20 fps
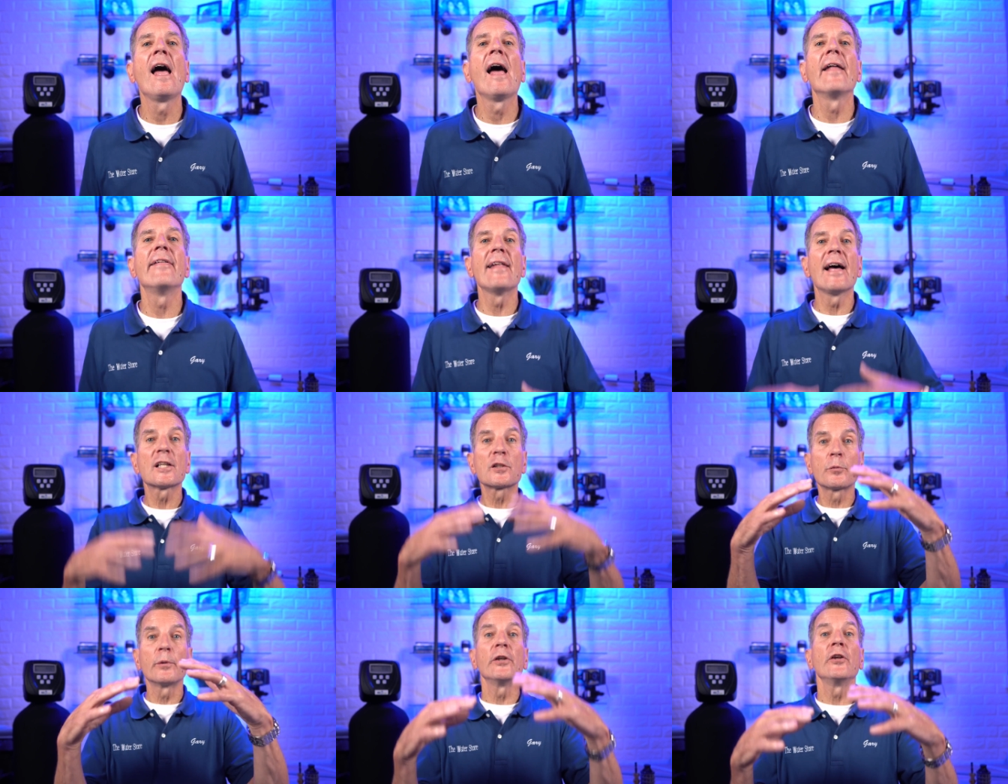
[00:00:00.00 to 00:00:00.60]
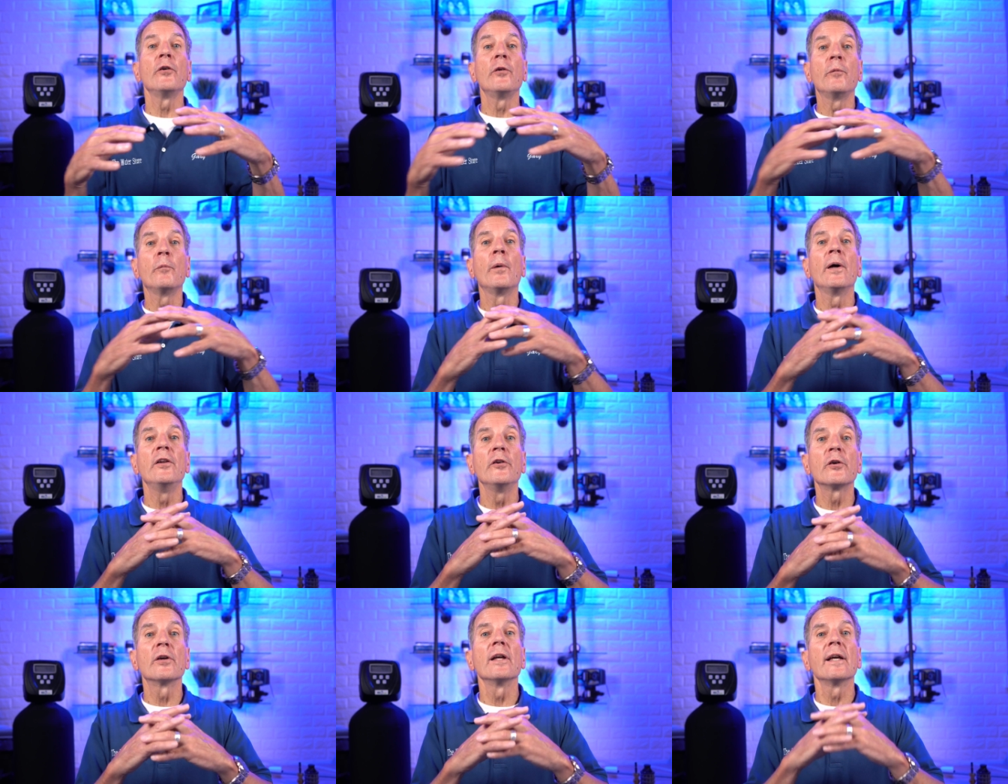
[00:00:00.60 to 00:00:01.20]
and that's where you,
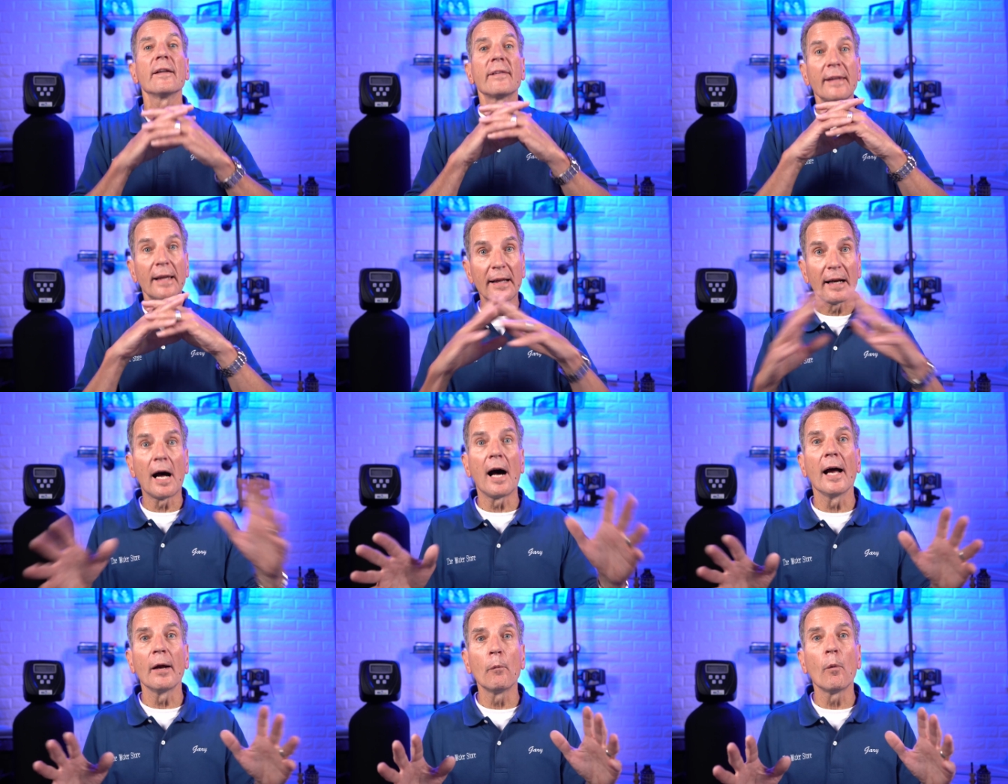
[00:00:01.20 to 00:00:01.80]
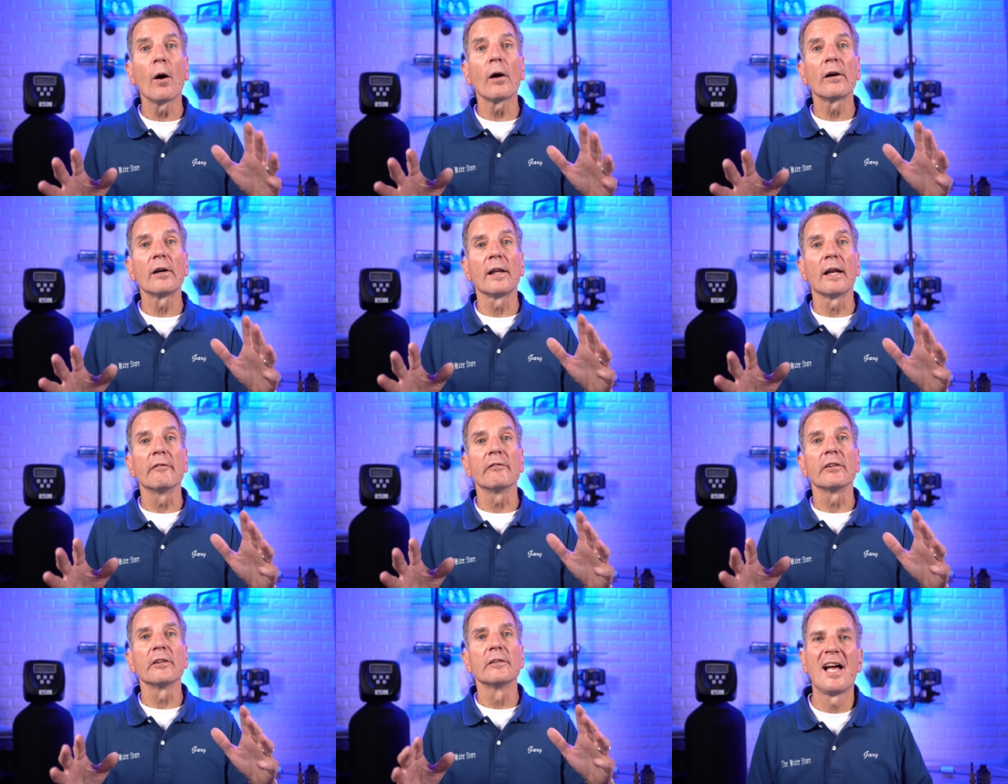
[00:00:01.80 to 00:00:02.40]
when you can get that high water
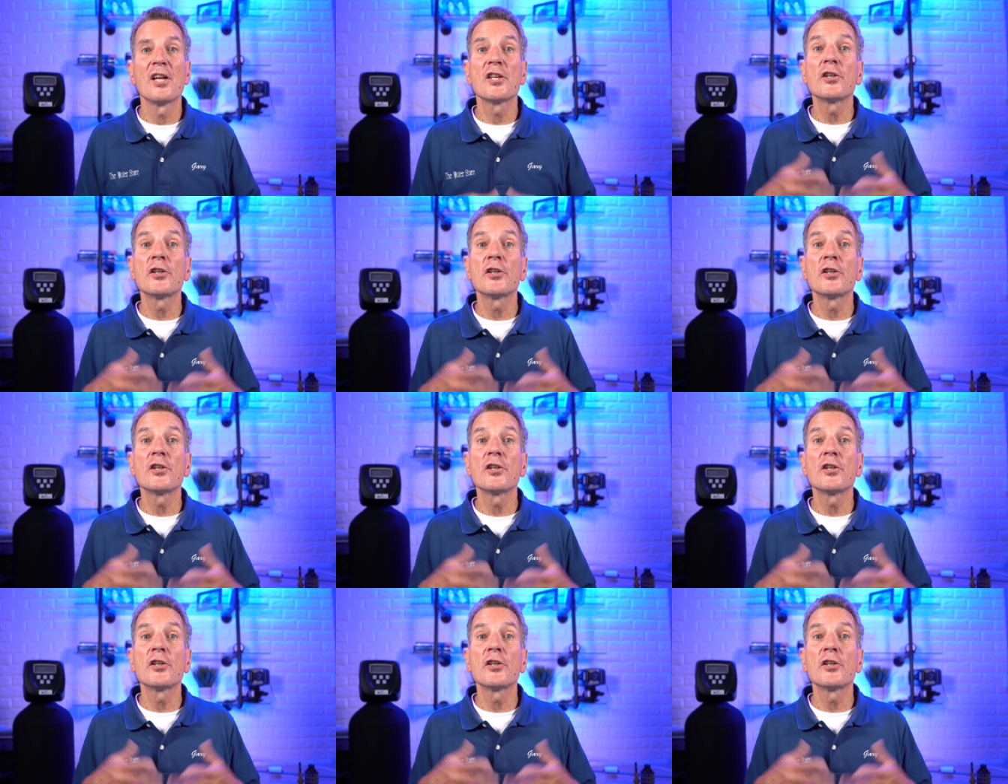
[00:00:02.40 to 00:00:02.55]
level.